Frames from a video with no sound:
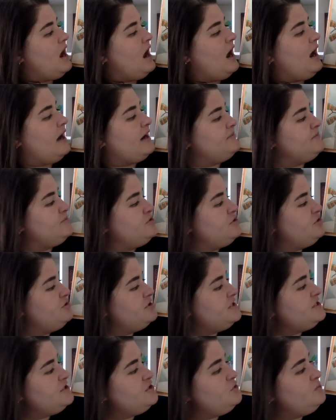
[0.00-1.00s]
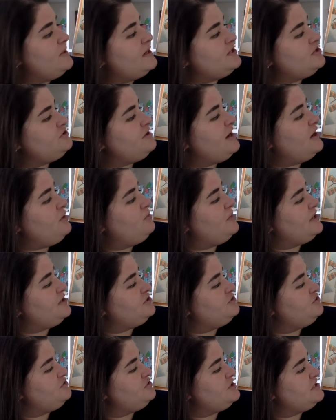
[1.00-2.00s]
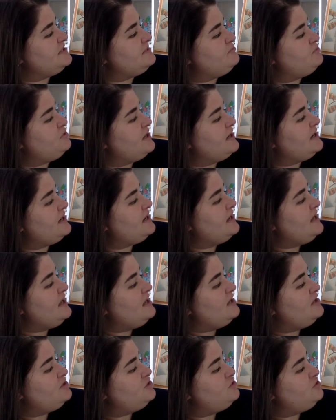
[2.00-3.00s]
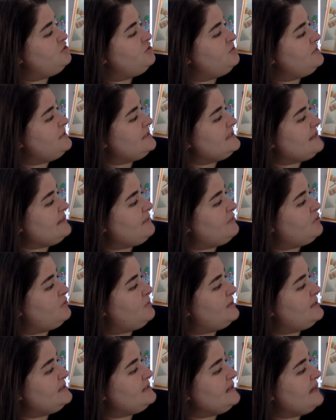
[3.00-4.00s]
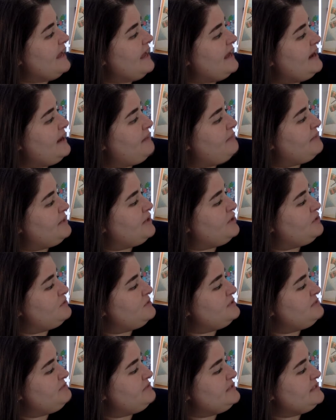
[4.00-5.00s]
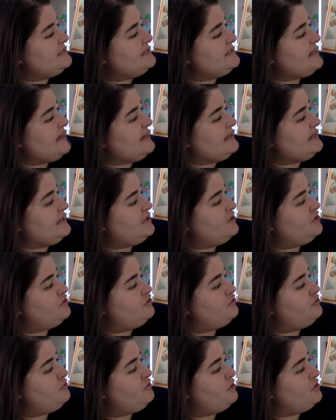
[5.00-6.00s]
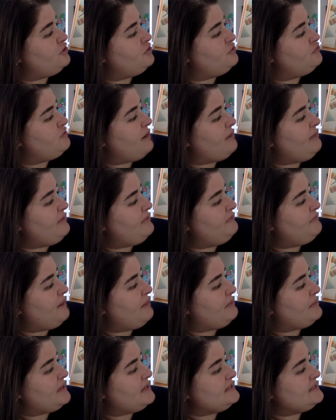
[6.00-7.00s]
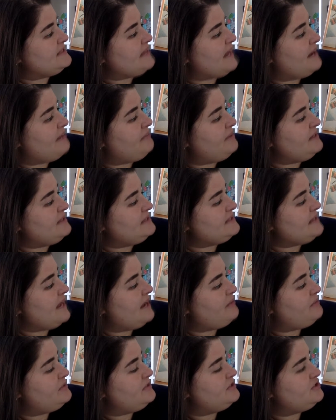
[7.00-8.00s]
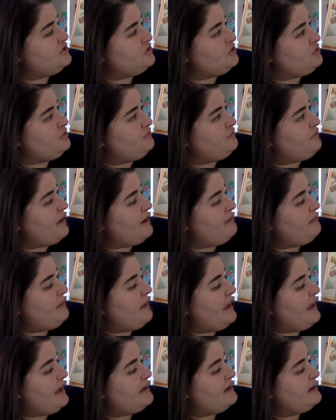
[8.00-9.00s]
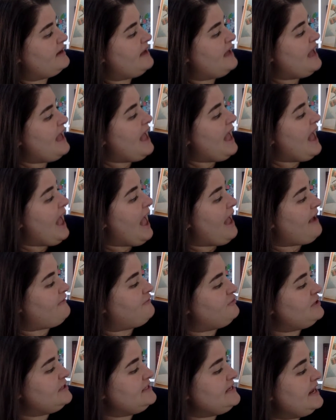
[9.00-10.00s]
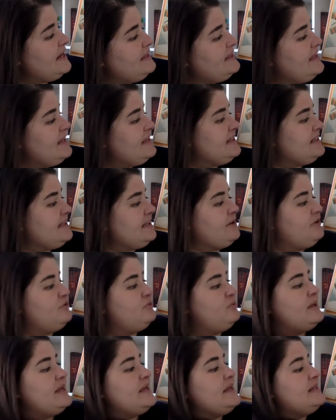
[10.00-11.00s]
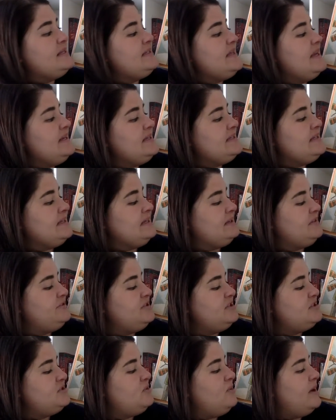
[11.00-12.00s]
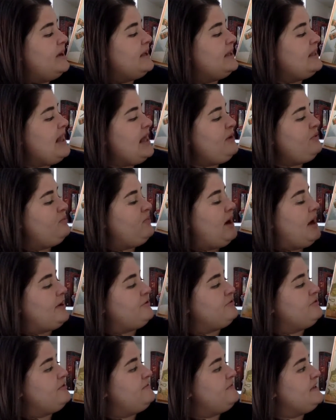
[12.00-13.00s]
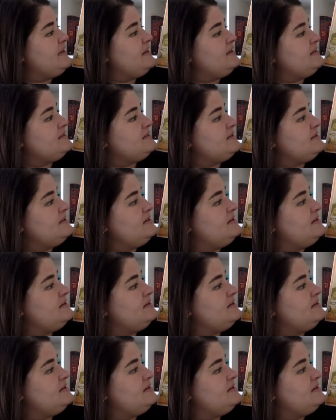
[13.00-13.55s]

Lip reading: Autumn turned into winter and winter into spring. Soon it was summer once again, and Peter was busy tending a new crop of pumpkins side by side with his new friend Meg. Every day they cleared weeds and tilled the soil and watered the field.